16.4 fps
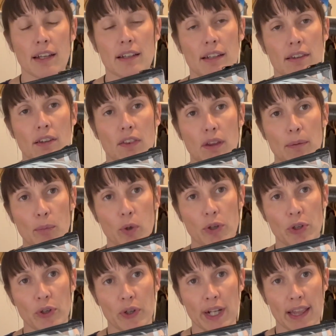The
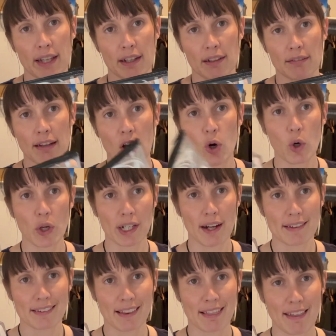cables particularly, we
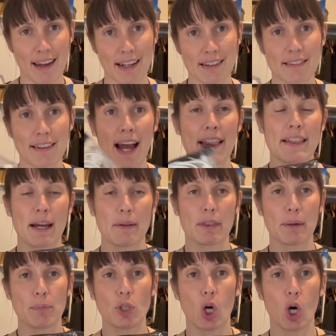used them the whole time. We
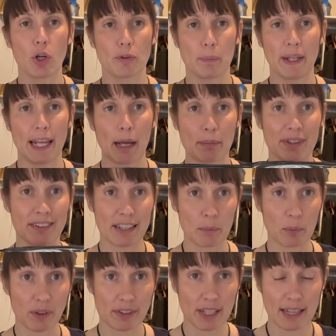kept them in there
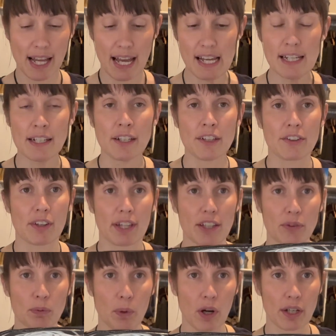safe. The
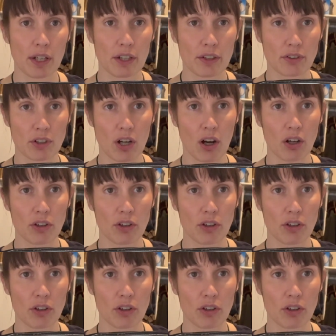passports, we kept them all in